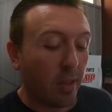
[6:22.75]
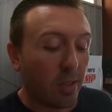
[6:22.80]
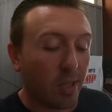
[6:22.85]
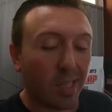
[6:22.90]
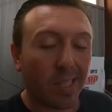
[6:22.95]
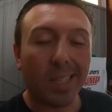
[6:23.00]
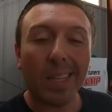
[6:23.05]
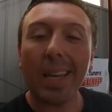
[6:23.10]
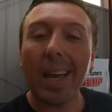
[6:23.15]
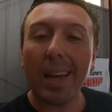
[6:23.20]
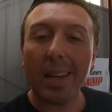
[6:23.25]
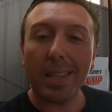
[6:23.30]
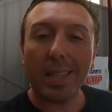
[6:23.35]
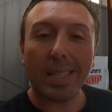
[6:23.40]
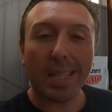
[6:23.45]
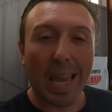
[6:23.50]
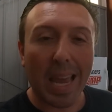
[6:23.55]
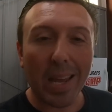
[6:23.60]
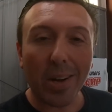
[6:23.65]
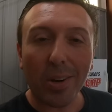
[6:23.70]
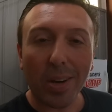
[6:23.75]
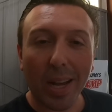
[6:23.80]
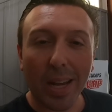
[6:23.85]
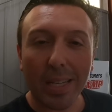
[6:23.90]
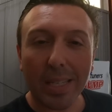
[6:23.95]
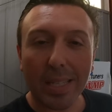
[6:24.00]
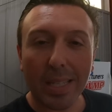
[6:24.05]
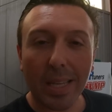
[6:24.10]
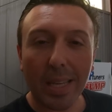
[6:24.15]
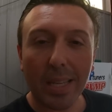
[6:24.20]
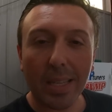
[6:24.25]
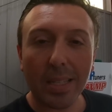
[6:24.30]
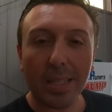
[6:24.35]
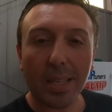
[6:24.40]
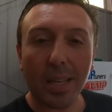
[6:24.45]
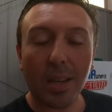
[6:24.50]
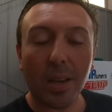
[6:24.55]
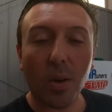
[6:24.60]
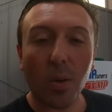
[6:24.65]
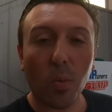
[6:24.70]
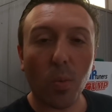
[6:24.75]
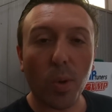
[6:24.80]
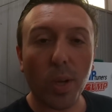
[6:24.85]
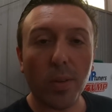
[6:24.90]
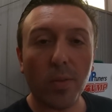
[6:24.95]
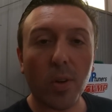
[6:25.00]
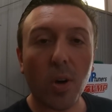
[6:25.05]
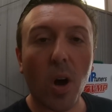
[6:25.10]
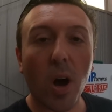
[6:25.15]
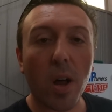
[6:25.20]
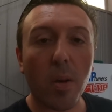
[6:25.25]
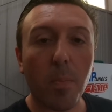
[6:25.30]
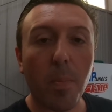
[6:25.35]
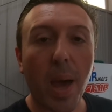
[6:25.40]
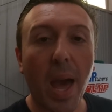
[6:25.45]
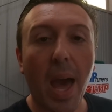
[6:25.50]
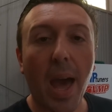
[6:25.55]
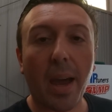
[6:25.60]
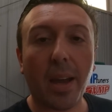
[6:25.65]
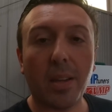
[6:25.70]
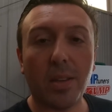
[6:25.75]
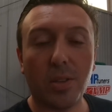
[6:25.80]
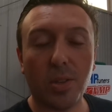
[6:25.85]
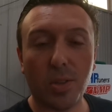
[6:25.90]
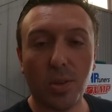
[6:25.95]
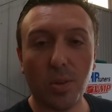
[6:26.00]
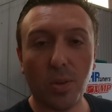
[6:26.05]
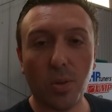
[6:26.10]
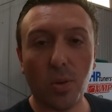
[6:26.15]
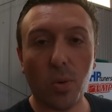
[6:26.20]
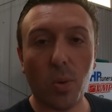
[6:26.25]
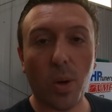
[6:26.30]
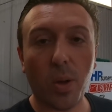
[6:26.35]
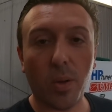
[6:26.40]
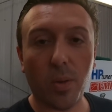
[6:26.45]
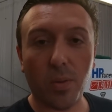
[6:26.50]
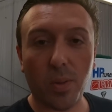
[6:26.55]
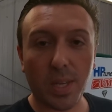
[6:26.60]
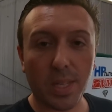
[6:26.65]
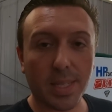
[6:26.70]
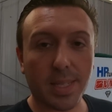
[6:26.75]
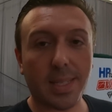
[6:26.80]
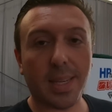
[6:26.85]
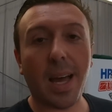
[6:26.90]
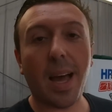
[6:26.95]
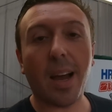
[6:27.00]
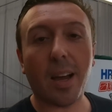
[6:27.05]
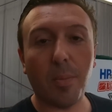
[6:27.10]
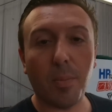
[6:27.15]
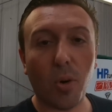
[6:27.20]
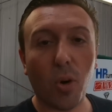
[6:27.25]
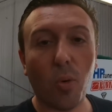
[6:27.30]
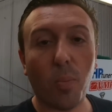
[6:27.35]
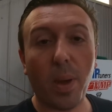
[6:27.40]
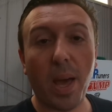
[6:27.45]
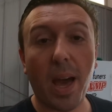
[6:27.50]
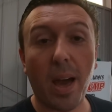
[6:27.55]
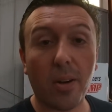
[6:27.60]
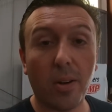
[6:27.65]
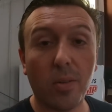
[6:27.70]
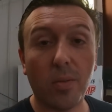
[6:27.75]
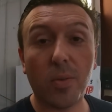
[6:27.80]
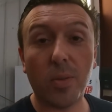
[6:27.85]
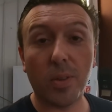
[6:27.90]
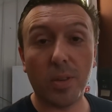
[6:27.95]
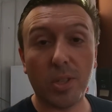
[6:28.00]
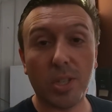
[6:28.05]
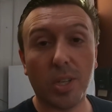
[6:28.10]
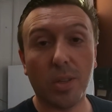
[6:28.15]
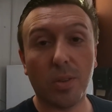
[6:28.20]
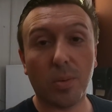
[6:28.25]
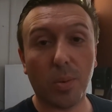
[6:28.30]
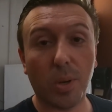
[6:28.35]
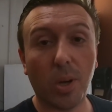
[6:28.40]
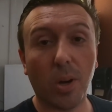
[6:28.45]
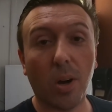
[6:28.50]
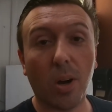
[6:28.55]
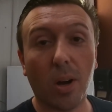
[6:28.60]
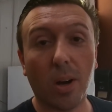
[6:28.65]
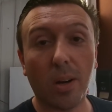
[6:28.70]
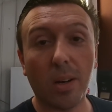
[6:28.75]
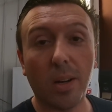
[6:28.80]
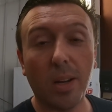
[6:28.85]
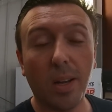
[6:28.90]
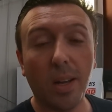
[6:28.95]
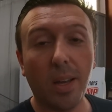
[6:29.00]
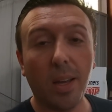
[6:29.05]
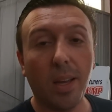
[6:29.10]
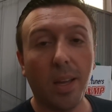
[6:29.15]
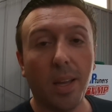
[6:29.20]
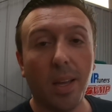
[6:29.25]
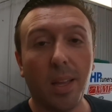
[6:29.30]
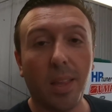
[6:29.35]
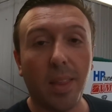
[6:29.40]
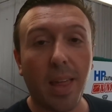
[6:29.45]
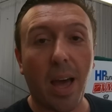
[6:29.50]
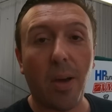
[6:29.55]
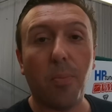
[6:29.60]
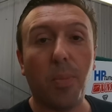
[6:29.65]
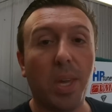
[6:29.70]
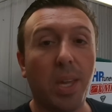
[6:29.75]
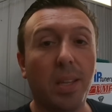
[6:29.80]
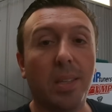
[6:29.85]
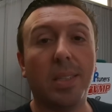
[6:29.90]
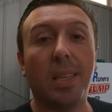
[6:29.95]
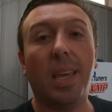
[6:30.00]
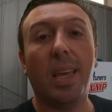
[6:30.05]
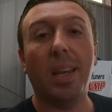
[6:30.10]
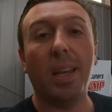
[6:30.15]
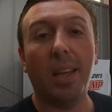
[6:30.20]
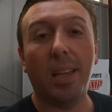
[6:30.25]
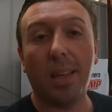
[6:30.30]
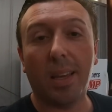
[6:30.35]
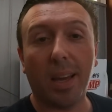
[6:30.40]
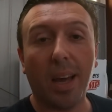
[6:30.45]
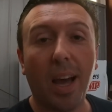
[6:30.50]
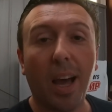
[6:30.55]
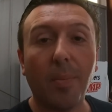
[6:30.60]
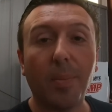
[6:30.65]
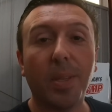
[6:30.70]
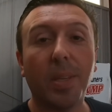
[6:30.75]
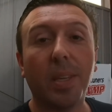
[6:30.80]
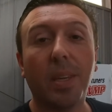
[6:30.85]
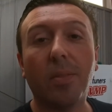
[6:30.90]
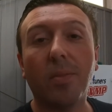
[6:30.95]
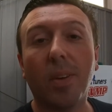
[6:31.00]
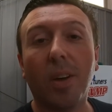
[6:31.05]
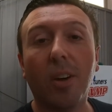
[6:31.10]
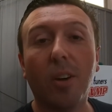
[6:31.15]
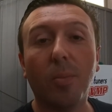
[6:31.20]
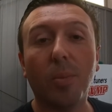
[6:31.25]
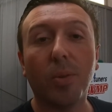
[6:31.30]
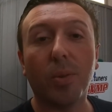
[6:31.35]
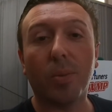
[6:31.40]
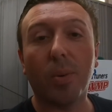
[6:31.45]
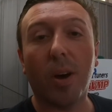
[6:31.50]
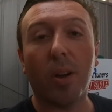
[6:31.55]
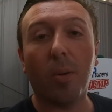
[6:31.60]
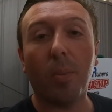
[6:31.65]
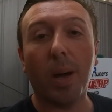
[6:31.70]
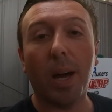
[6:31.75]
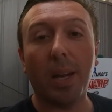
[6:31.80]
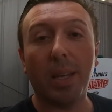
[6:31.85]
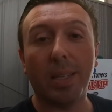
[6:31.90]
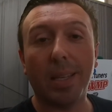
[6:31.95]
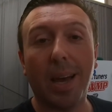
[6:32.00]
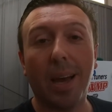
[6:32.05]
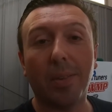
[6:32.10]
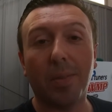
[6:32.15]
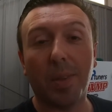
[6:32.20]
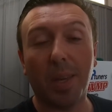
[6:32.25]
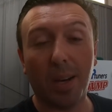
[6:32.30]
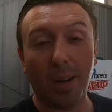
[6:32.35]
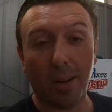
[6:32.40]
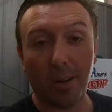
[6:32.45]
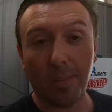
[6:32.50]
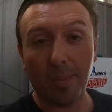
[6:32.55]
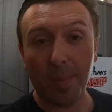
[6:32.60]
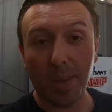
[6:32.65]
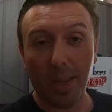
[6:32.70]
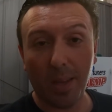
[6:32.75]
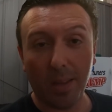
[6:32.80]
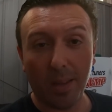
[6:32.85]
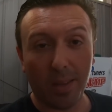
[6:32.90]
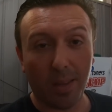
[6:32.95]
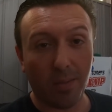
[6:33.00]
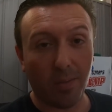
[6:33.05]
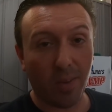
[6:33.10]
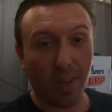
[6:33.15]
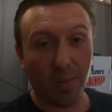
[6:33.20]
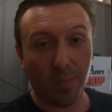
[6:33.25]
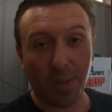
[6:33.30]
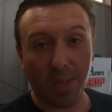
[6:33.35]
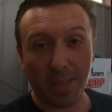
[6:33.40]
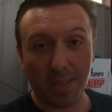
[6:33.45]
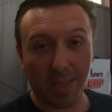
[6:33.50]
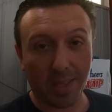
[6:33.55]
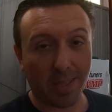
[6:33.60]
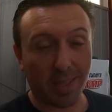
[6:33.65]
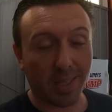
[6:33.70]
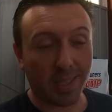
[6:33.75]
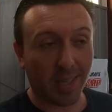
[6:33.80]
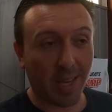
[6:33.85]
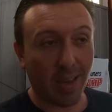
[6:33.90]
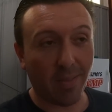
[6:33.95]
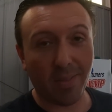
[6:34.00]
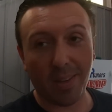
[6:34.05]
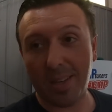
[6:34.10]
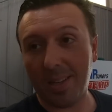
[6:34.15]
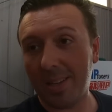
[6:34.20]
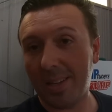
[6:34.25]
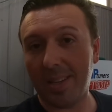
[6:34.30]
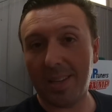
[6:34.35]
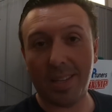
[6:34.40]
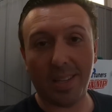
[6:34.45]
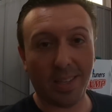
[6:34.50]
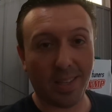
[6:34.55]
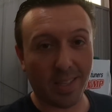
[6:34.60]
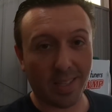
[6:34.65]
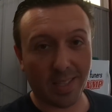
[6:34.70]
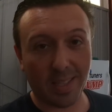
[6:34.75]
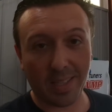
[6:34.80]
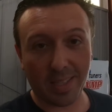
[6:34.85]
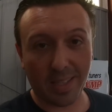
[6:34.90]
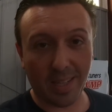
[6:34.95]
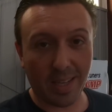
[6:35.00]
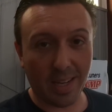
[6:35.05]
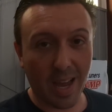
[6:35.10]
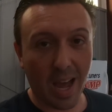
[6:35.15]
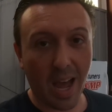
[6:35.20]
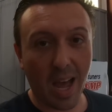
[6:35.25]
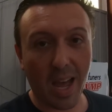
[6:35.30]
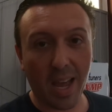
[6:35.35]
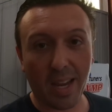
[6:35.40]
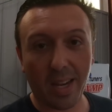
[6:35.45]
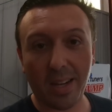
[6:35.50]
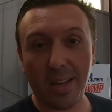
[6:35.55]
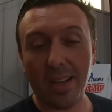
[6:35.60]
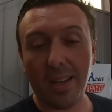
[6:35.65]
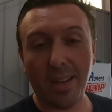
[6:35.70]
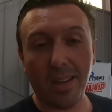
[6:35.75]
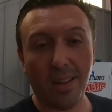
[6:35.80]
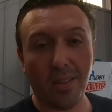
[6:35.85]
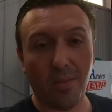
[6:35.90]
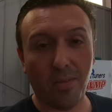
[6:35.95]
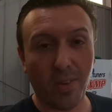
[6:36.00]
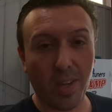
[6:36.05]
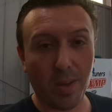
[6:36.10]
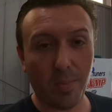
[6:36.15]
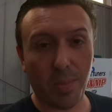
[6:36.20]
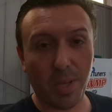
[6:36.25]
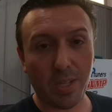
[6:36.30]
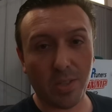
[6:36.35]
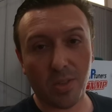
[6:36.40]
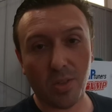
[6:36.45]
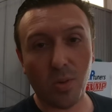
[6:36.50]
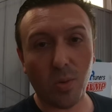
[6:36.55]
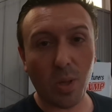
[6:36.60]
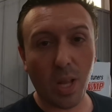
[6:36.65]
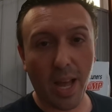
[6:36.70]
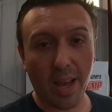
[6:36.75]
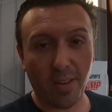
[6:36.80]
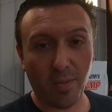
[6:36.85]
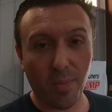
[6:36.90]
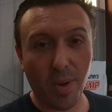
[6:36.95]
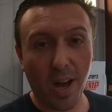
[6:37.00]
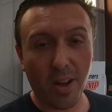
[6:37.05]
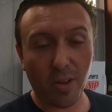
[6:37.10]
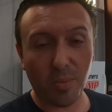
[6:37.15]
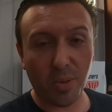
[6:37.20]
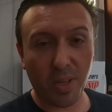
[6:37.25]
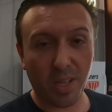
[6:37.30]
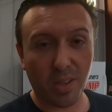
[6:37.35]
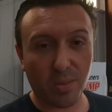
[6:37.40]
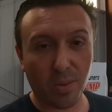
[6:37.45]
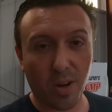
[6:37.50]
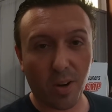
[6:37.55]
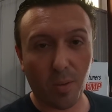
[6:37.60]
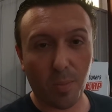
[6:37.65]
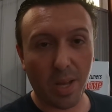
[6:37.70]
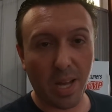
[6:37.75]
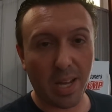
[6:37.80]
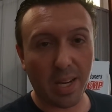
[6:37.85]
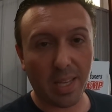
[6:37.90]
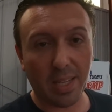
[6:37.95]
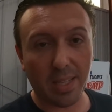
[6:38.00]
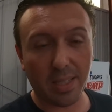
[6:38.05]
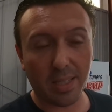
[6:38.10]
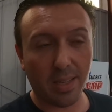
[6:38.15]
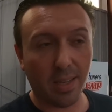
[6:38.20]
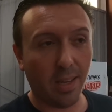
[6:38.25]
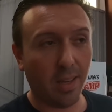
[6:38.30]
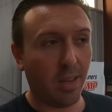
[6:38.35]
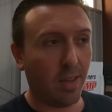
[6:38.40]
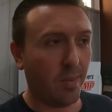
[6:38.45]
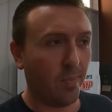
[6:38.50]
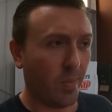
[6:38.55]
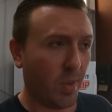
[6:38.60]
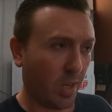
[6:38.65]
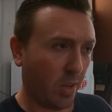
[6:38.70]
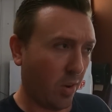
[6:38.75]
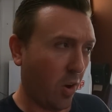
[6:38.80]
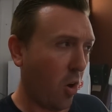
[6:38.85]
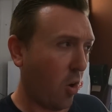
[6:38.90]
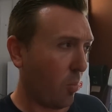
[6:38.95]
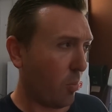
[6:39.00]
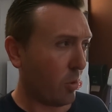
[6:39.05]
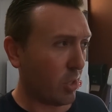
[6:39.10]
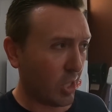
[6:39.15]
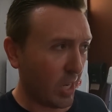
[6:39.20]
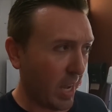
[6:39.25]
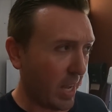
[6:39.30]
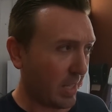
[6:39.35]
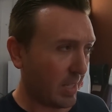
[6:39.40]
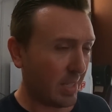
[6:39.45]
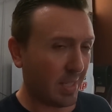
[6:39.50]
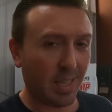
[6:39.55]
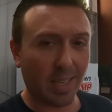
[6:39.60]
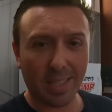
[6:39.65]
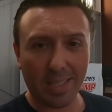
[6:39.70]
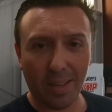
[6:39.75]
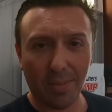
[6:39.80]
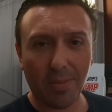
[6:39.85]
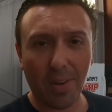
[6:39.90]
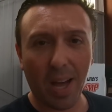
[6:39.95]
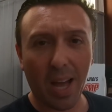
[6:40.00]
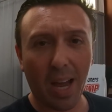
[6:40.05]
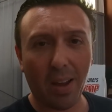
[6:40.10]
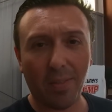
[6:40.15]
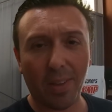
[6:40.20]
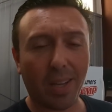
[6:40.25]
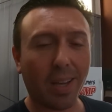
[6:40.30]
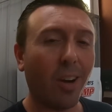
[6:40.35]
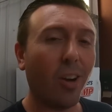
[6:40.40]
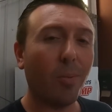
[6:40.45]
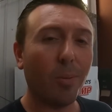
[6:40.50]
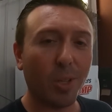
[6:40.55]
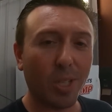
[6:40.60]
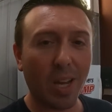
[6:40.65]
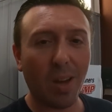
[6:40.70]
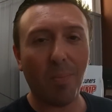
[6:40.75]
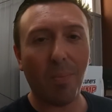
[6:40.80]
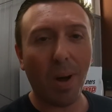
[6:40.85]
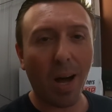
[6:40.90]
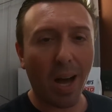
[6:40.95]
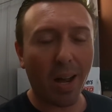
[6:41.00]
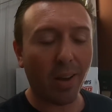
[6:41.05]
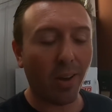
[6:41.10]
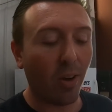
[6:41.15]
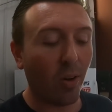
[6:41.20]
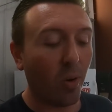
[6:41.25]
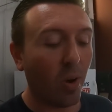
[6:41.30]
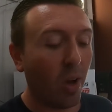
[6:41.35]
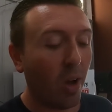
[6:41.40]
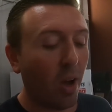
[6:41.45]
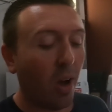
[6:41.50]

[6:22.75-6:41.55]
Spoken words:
Just to kind of standardize things, we've gone back to the stock bolt pattern for the Gen 3R. That means any of the commonly available throttle bodies out there, the VMP 67, the 69, VMP's new line of monoblade throttle bodies, the Cobra Jet 65, the Cobra Jet Mono,